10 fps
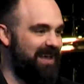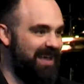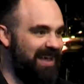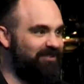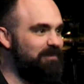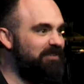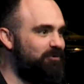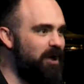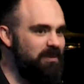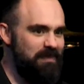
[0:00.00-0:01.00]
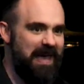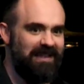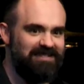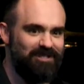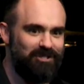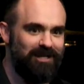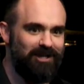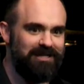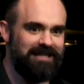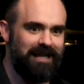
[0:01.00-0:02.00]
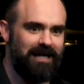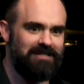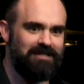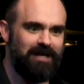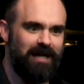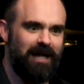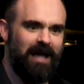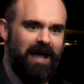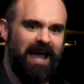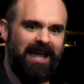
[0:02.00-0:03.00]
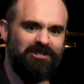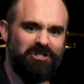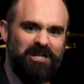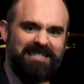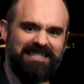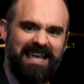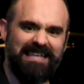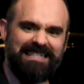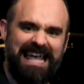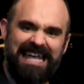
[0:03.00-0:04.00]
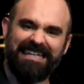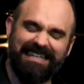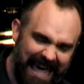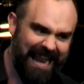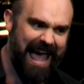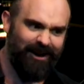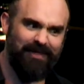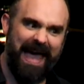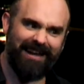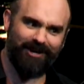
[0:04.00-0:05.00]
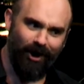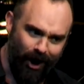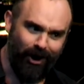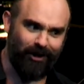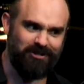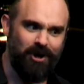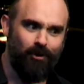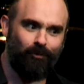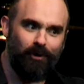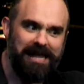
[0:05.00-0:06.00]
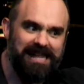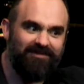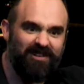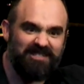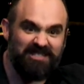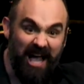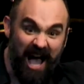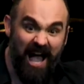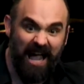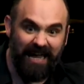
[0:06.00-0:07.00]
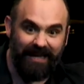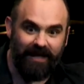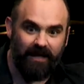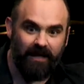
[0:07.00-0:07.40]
And so Miss Grumpy Pants, she looks at us and she says, get out of that cart. Read the sign.